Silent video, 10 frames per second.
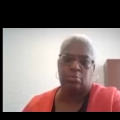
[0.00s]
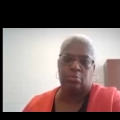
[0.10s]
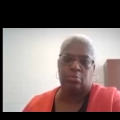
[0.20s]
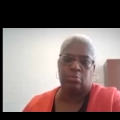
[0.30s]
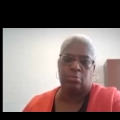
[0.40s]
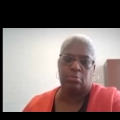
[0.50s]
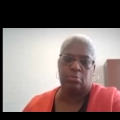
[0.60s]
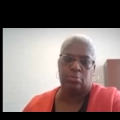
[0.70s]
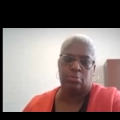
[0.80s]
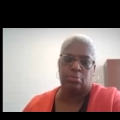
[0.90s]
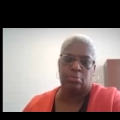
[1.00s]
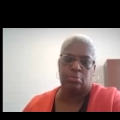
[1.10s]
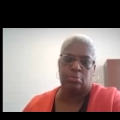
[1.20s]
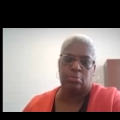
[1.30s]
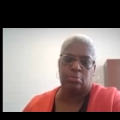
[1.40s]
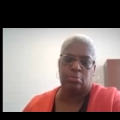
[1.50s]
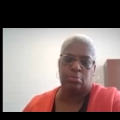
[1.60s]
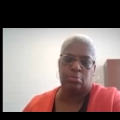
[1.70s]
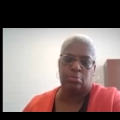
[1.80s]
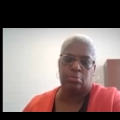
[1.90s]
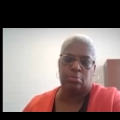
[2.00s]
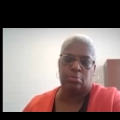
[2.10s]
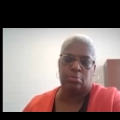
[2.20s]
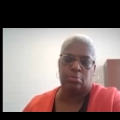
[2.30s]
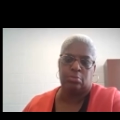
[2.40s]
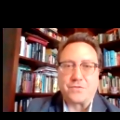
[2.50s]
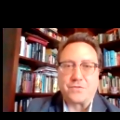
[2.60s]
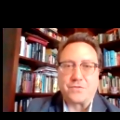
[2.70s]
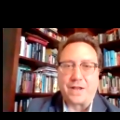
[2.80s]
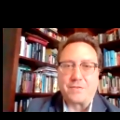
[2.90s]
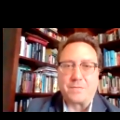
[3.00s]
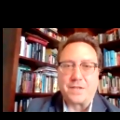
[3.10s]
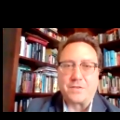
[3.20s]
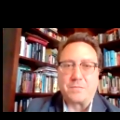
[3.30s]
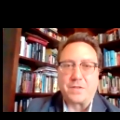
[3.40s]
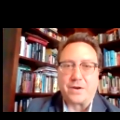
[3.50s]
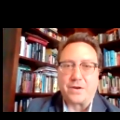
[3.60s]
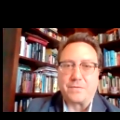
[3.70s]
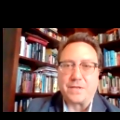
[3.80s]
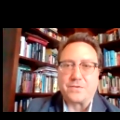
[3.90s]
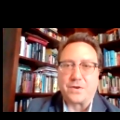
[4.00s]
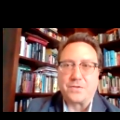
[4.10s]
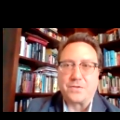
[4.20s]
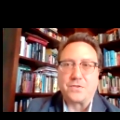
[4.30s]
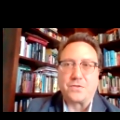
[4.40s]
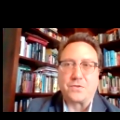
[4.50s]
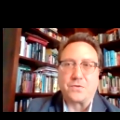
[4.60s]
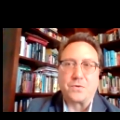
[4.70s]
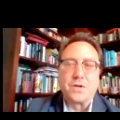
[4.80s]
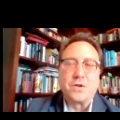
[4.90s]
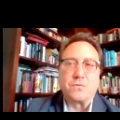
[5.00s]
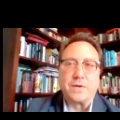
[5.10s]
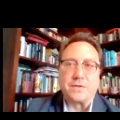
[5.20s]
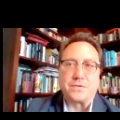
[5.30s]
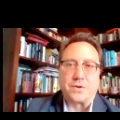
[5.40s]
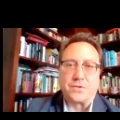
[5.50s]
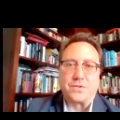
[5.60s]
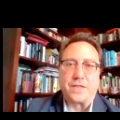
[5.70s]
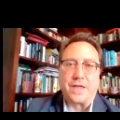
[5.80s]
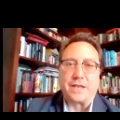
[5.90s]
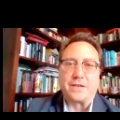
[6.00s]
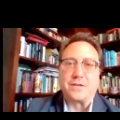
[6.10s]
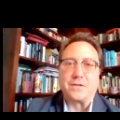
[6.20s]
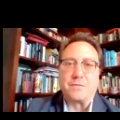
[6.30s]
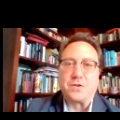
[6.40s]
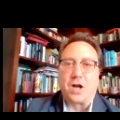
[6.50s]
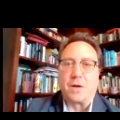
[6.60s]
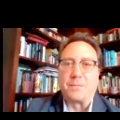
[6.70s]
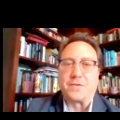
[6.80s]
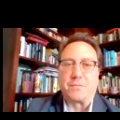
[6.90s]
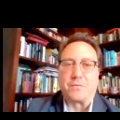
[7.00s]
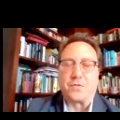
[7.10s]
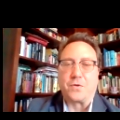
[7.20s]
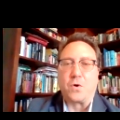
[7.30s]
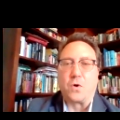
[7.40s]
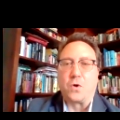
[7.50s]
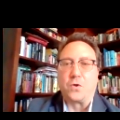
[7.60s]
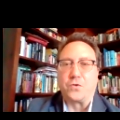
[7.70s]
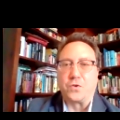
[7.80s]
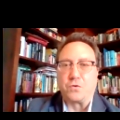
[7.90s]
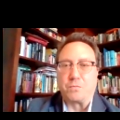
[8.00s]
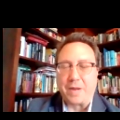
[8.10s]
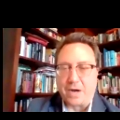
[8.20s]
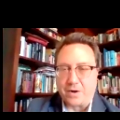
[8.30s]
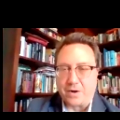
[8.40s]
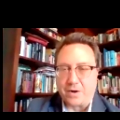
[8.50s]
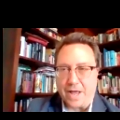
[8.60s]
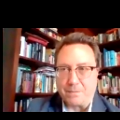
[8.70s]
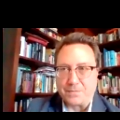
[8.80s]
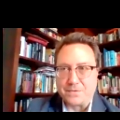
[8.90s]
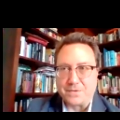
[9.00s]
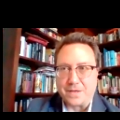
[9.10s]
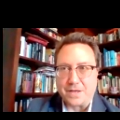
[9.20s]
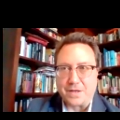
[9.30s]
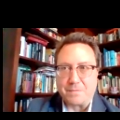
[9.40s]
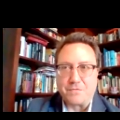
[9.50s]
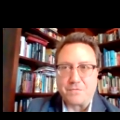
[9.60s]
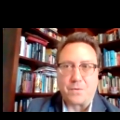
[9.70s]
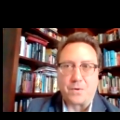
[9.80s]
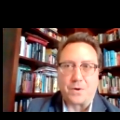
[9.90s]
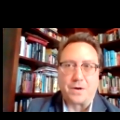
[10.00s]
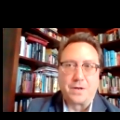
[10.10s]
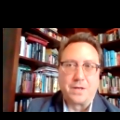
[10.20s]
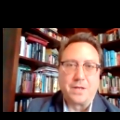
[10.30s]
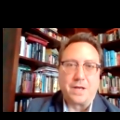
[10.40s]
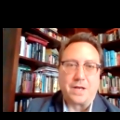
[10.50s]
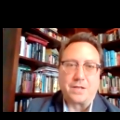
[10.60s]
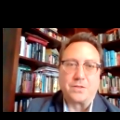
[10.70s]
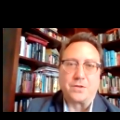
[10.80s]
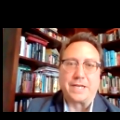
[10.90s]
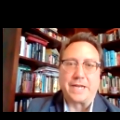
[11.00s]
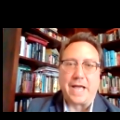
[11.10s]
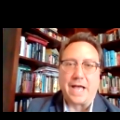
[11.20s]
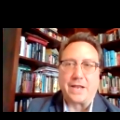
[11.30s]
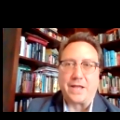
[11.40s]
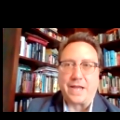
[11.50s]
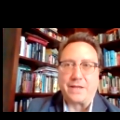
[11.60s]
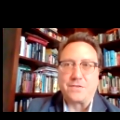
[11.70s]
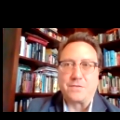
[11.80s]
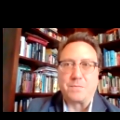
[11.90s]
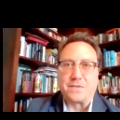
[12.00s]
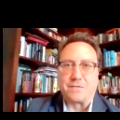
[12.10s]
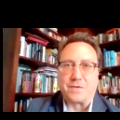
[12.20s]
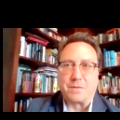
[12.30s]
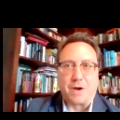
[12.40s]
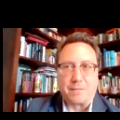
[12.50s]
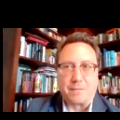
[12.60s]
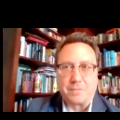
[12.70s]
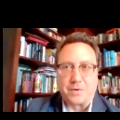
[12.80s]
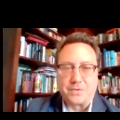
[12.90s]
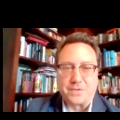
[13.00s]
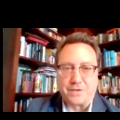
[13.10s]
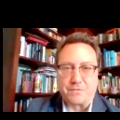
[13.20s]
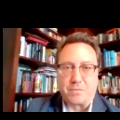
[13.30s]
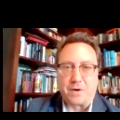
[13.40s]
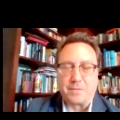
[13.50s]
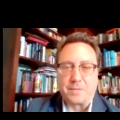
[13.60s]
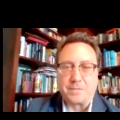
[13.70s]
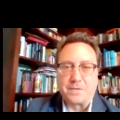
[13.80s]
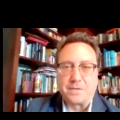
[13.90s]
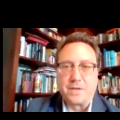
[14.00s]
It goes beyond interdisciplinary or transdisciplinary research to research that comes up with a whole new paradigms for looking at a specific problem or set of problems.